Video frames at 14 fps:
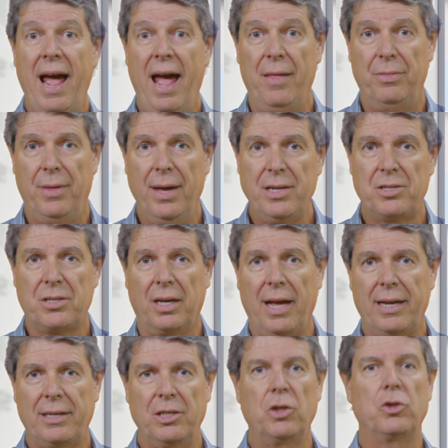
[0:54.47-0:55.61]
and then
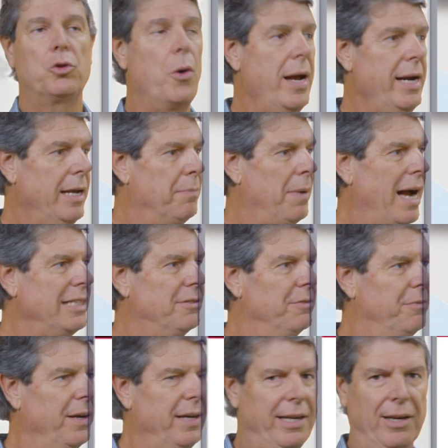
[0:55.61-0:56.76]
select Training Bytes
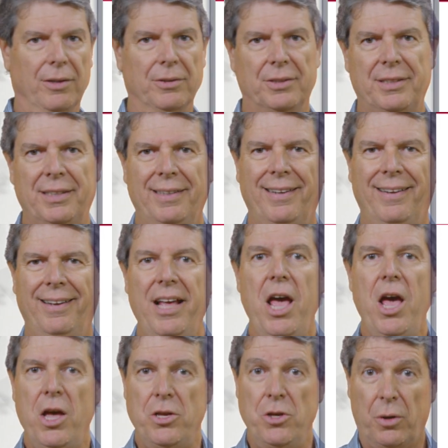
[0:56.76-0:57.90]
Videos.
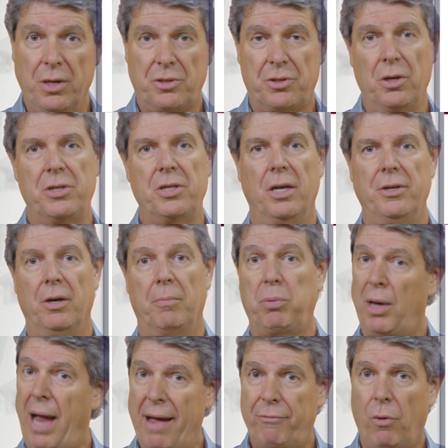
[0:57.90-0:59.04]
You can search under
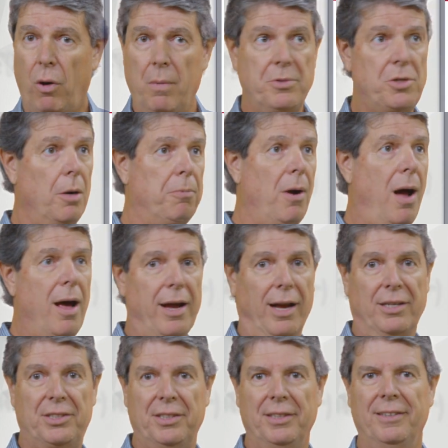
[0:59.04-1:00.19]
Platforms or
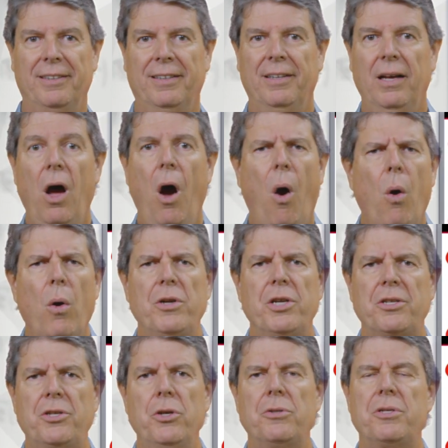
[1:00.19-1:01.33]
Products, or
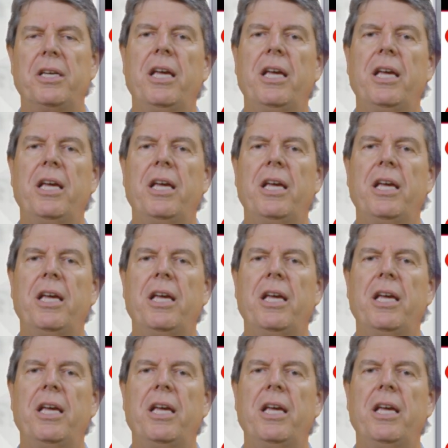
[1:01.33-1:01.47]
just use